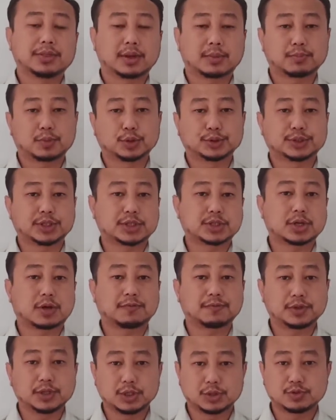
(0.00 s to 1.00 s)
the process
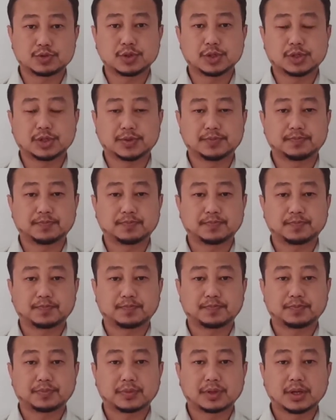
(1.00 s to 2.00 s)
of nutrition.
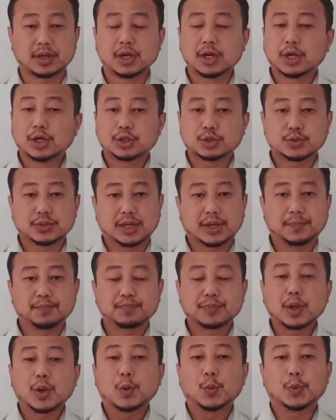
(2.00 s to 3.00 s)
Today
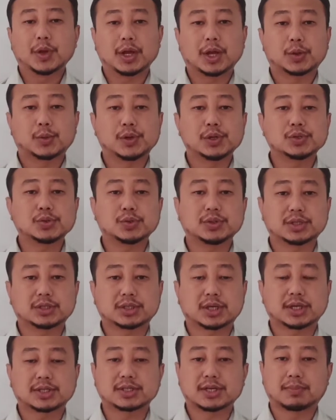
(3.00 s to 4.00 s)
we are going to
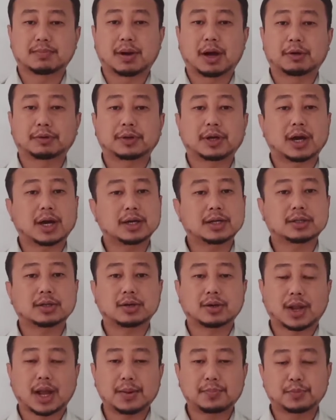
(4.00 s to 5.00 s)
discuss about another
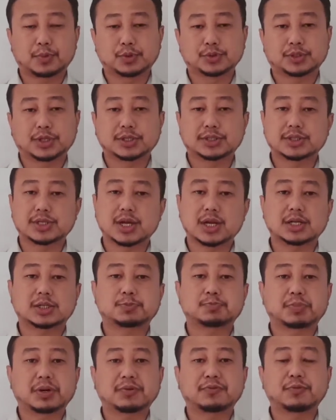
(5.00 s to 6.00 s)
life process that is
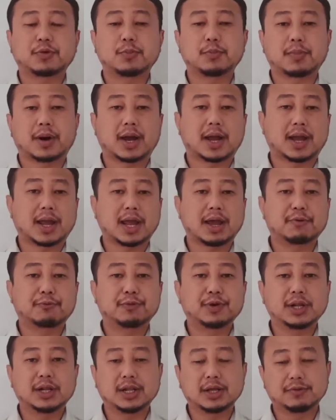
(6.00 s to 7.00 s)
performed by
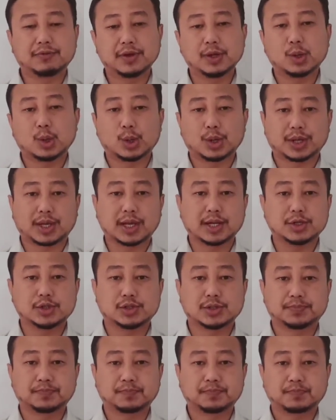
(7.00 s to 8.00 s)
every living
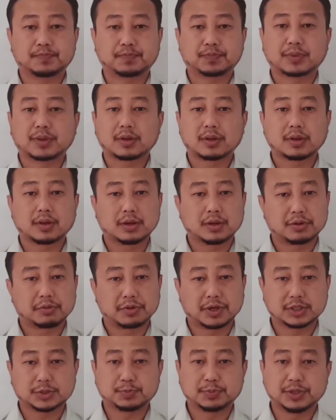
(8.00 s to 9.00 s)
organism,
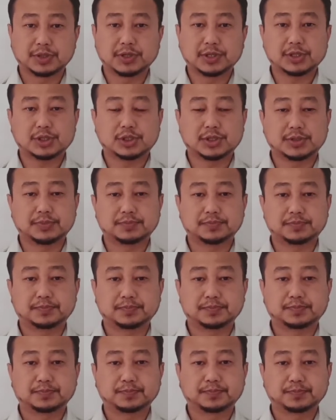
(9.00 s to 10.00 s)
respiration.
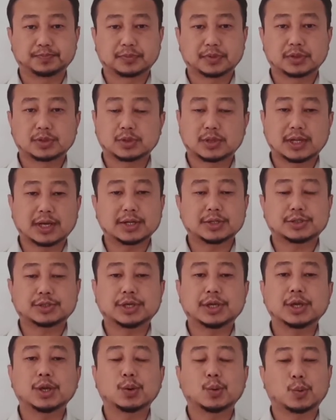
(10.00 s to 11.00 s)
So let us
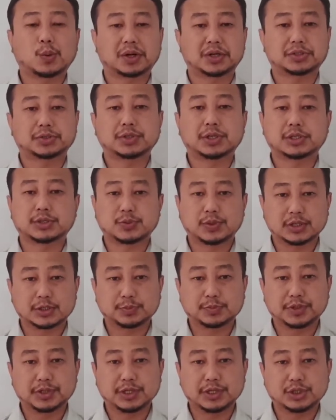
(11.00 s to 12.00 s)
see what is this
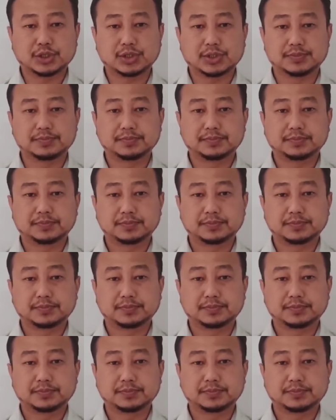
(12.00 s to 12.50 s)
respiration.